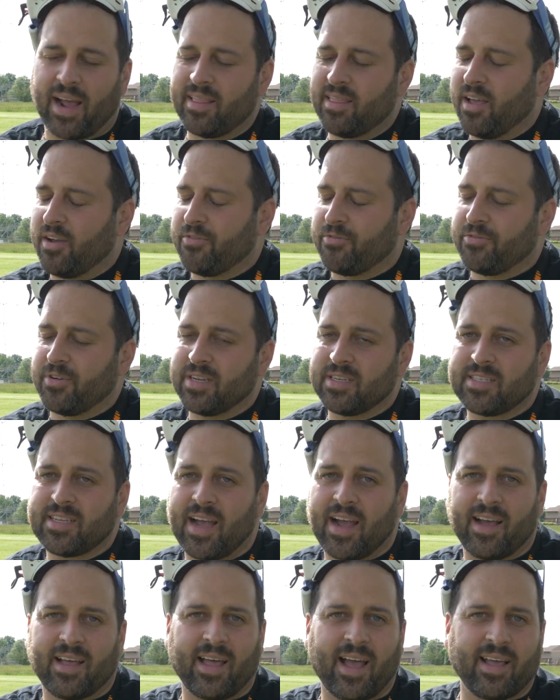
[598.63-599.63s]
I love
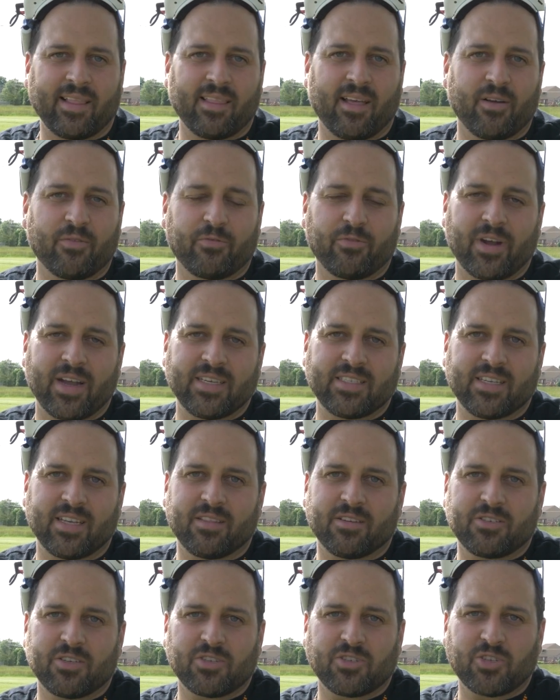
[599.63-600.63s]
freestyle, I love racing.
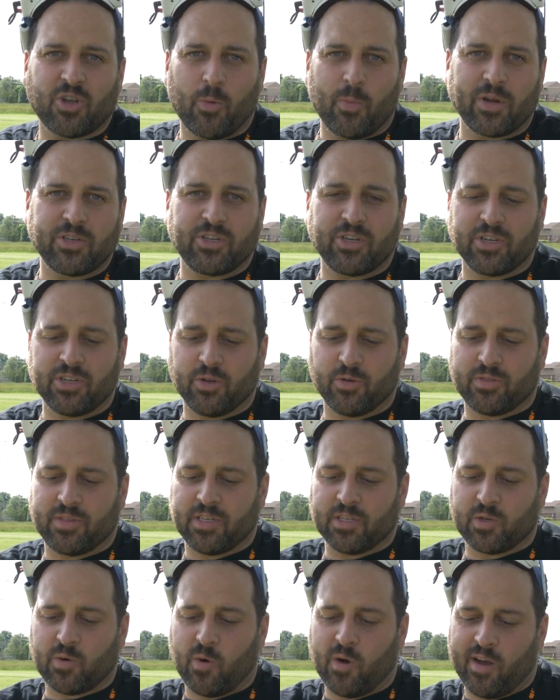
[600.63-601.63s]
There's just so much you can do with
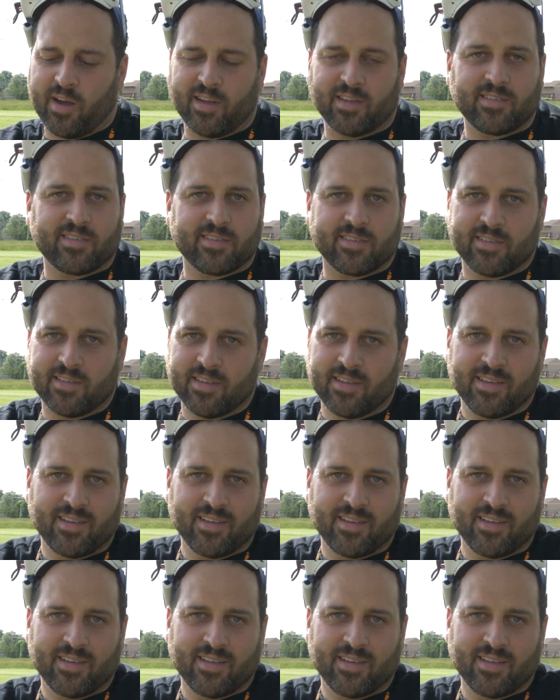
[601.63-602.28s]
these quads.